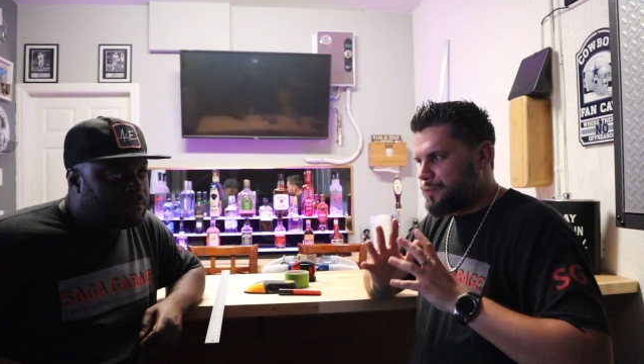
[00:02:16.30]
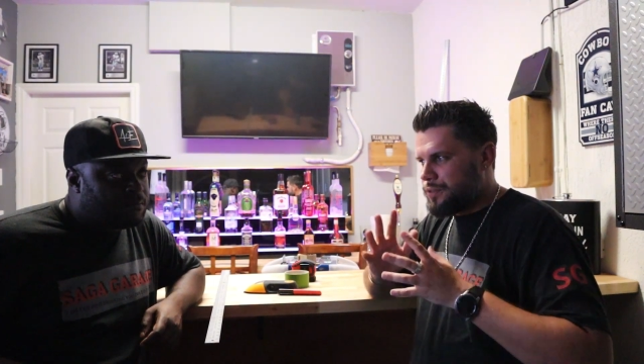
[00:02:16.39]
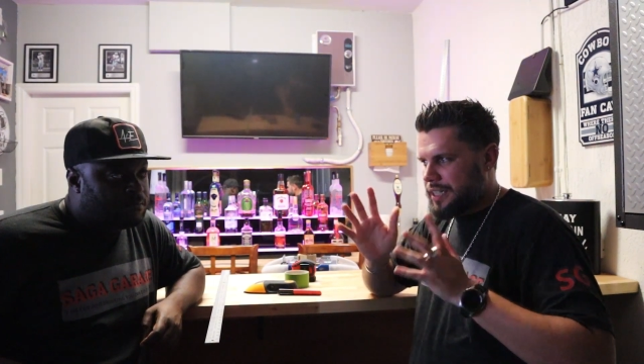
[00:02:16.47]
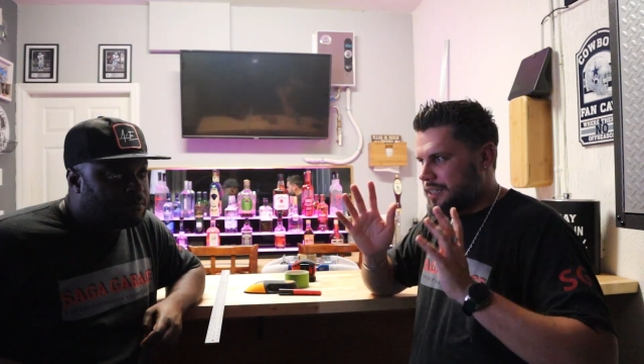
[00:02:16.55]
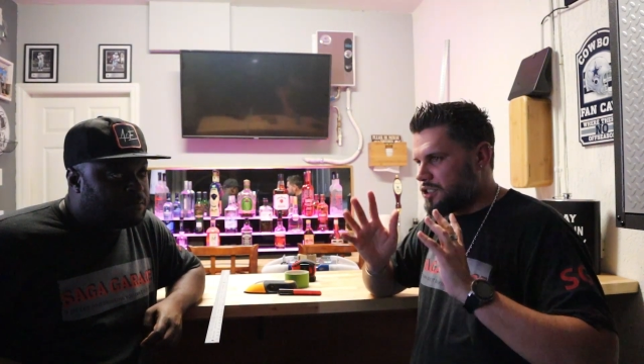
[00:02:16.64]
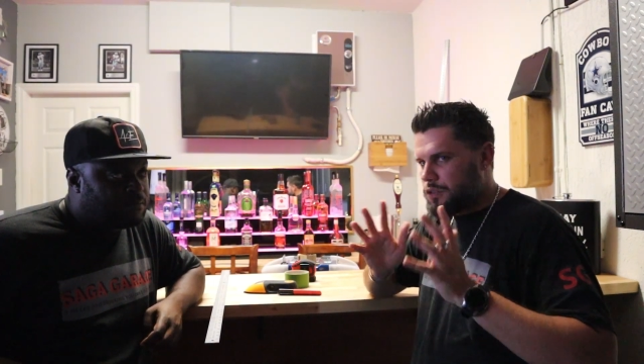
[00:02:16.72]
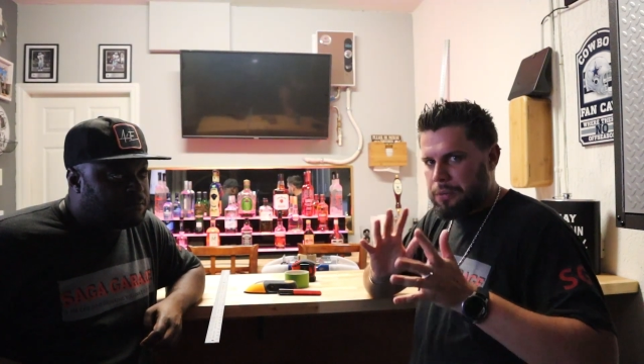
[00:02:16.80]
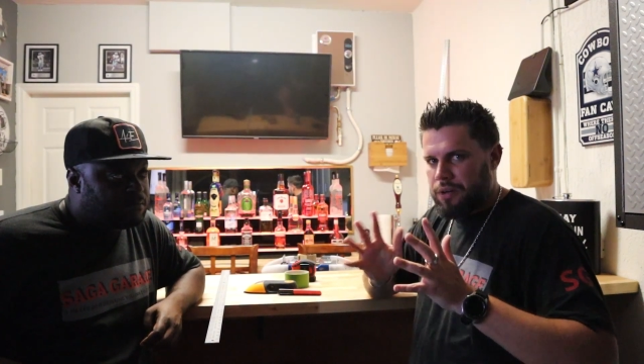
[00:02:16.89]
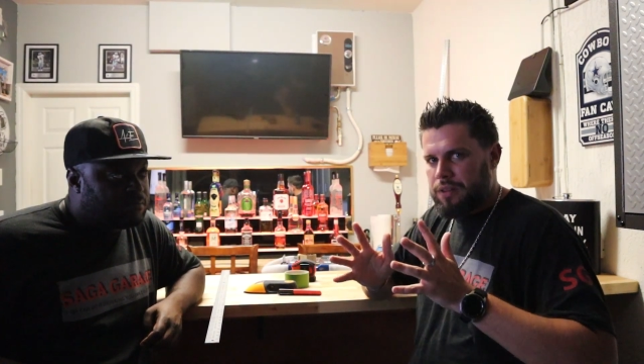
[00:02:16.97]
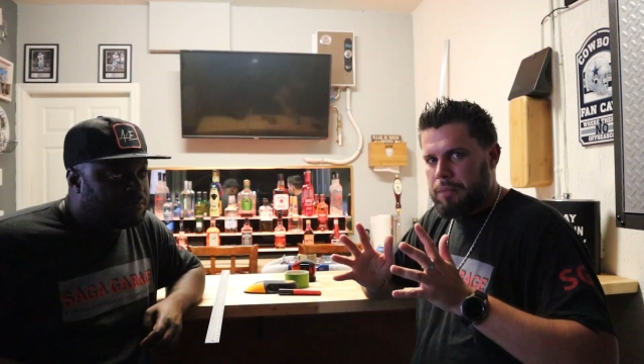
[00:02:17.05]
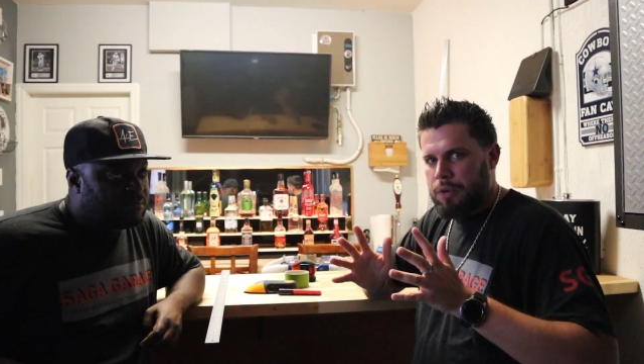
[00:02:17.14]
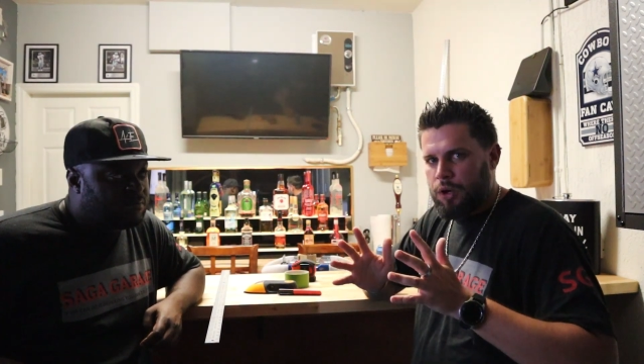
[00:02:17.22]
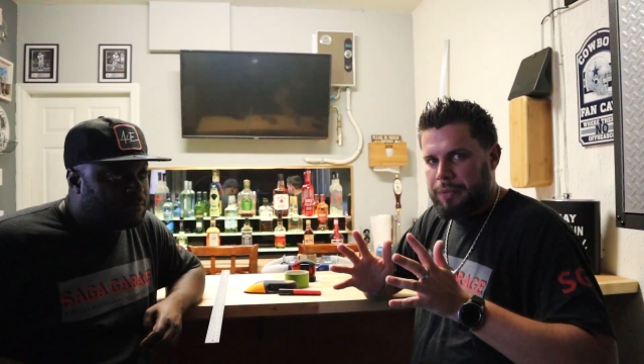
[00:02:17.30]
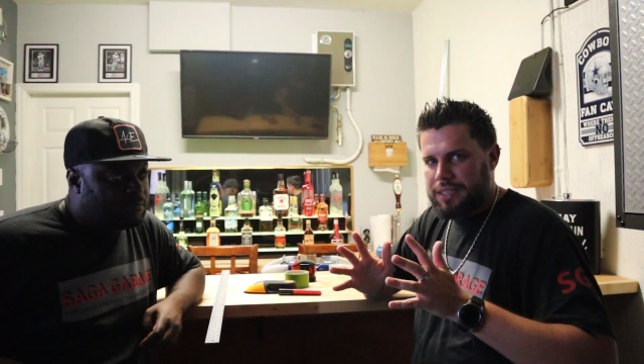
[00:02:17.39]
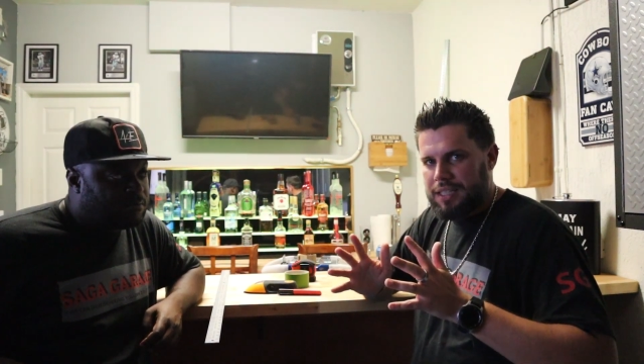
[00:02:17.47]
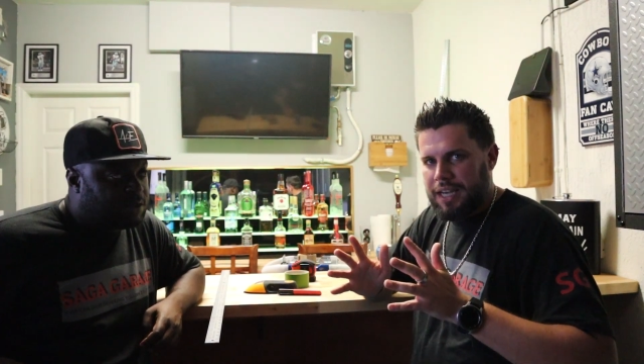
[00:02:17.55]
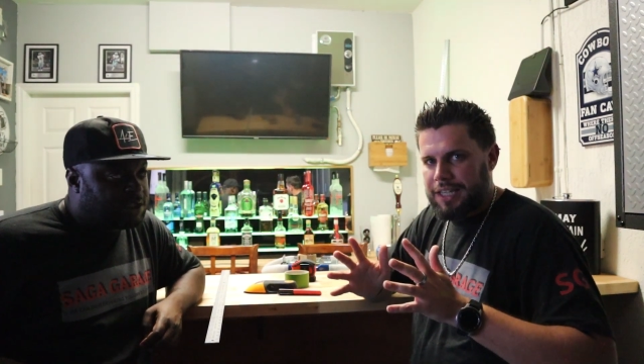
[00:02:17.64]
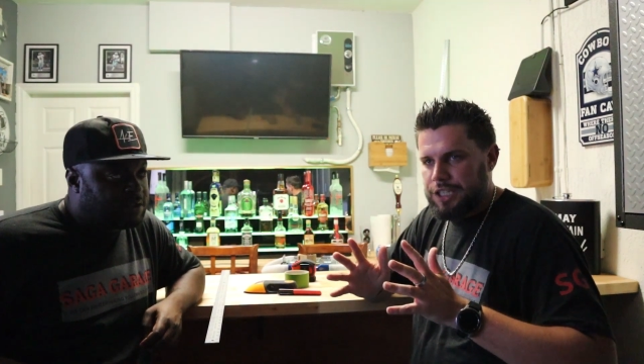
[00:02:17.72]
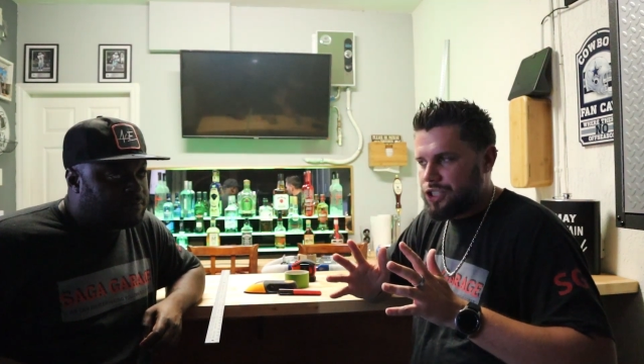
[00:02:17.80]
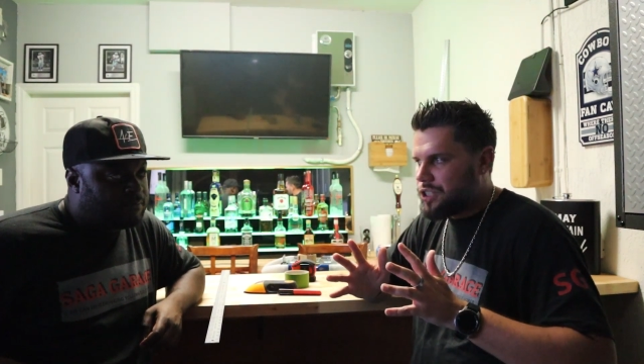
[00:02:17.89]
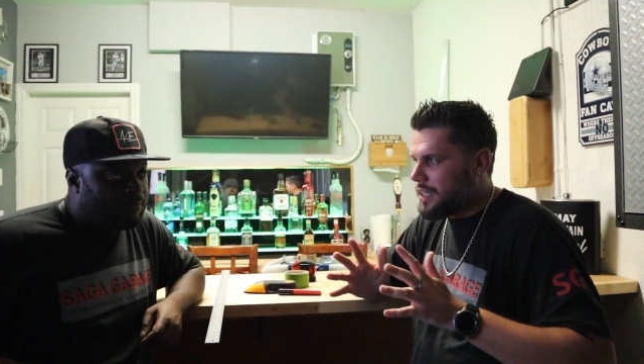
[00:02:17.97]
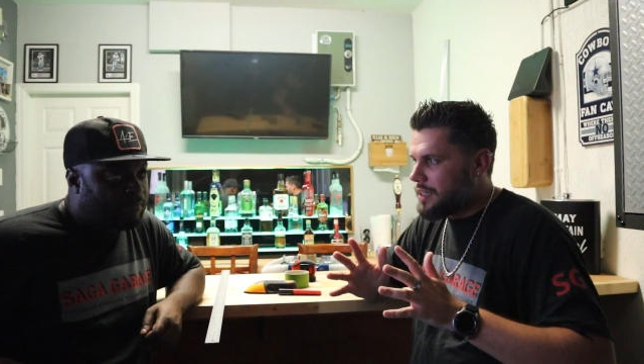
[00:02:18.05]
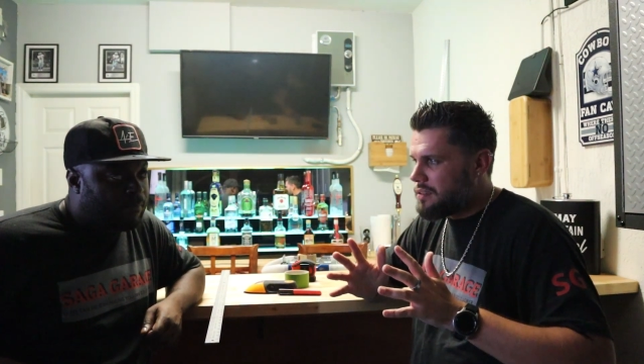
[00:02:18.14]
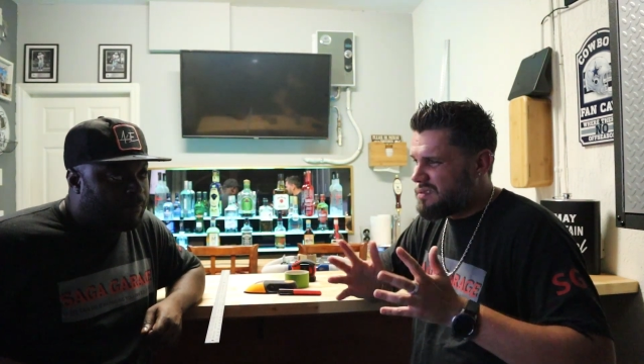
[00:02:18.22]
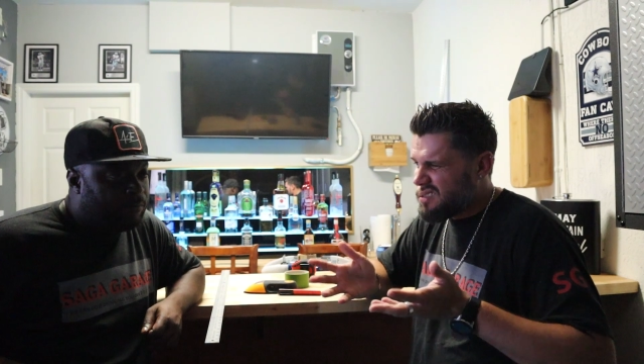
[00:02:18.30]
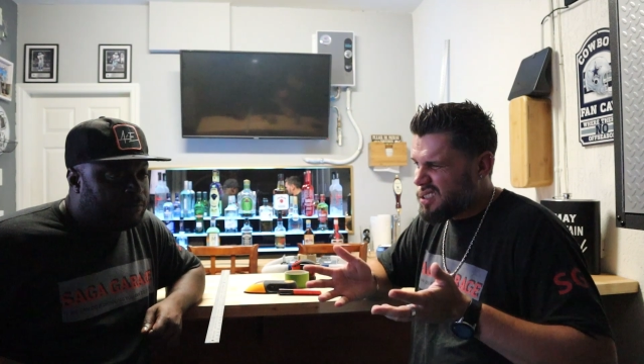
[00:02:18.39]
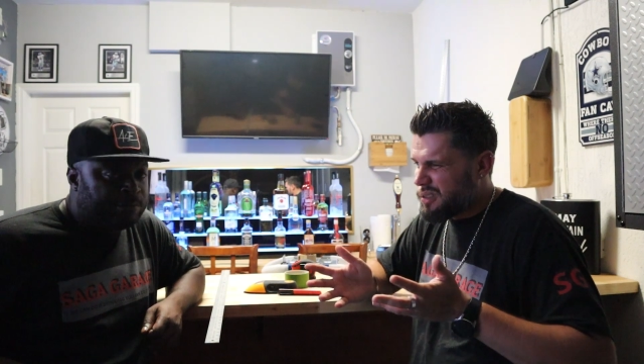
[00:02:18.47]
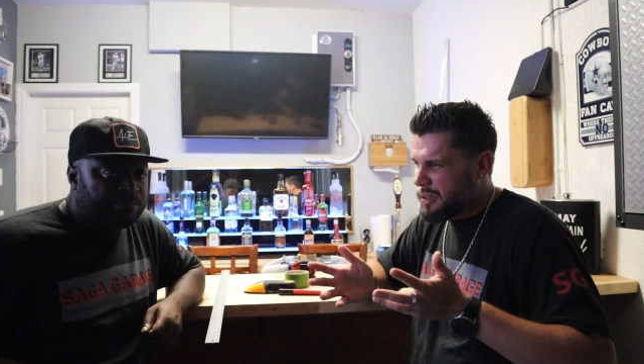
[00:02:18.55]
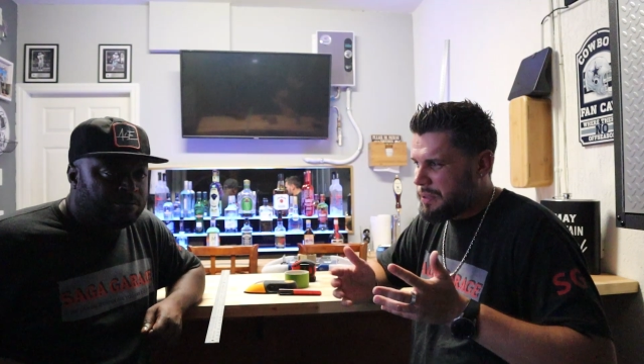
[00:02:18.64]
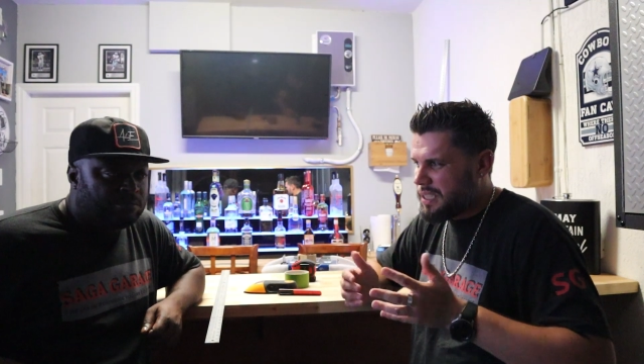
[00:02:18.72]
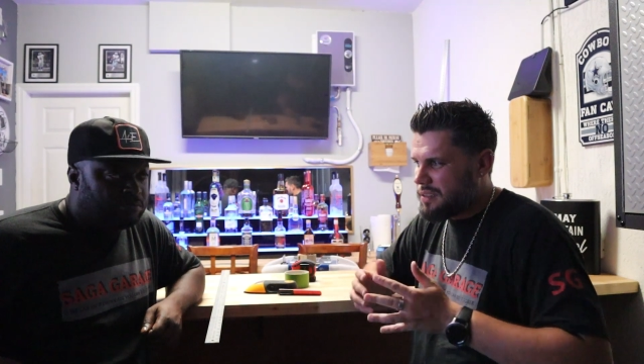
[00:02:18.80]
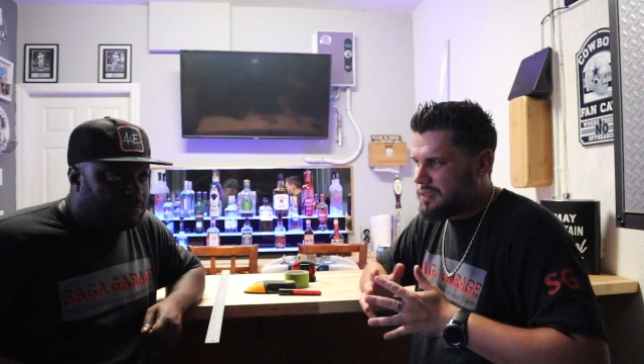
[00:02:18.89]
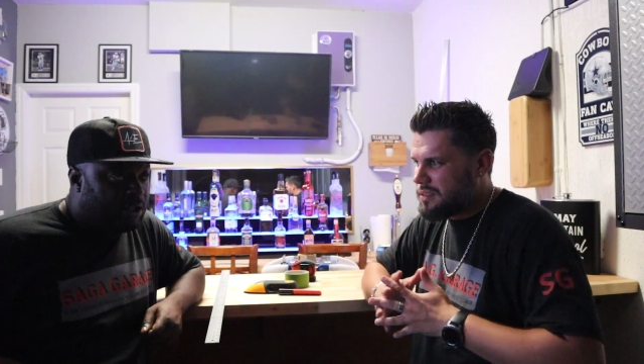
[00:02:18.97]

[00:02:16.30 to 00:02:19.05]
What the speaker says: fucking spur of the moment kind of shit. You know what I mean?